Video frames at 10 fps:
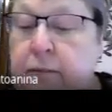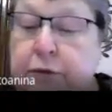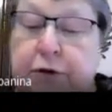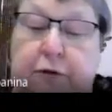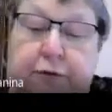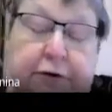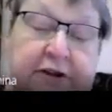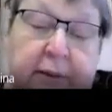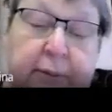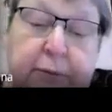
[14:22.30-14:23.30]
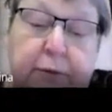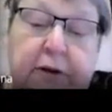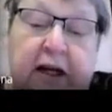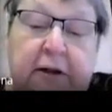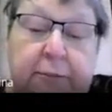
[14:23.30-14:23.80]
So, for
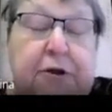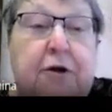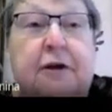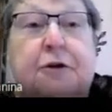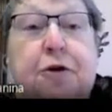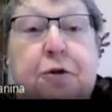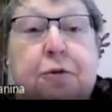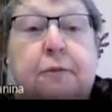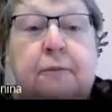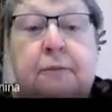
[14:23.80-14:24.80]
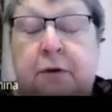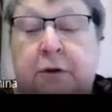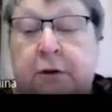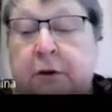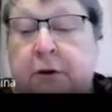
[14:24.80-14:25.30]
example, LP of LQ
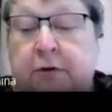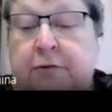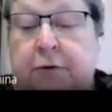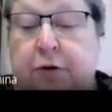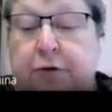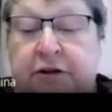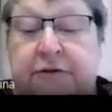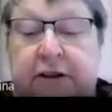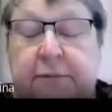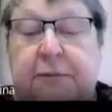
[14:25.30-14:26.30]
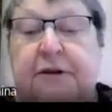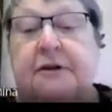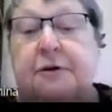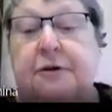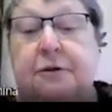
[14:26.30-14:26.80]
for different P's
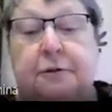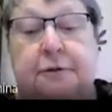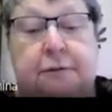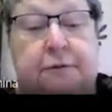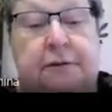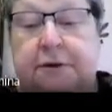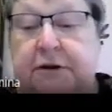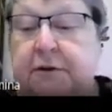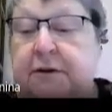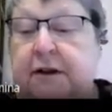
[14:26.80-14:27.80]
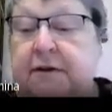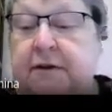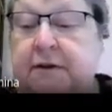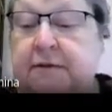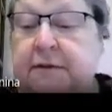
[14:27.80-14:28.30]
and Q's will be transitive.